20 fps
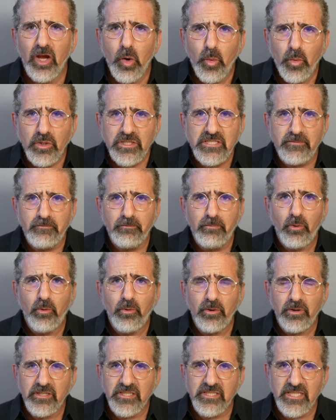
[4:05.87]
What's
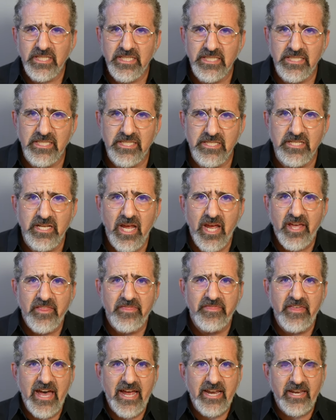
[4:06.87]
important is
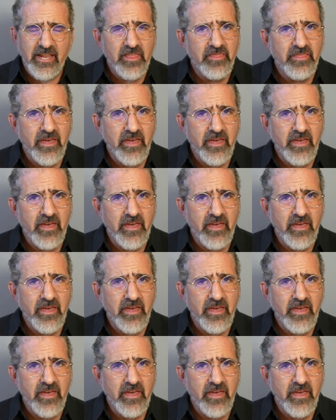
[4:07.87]
that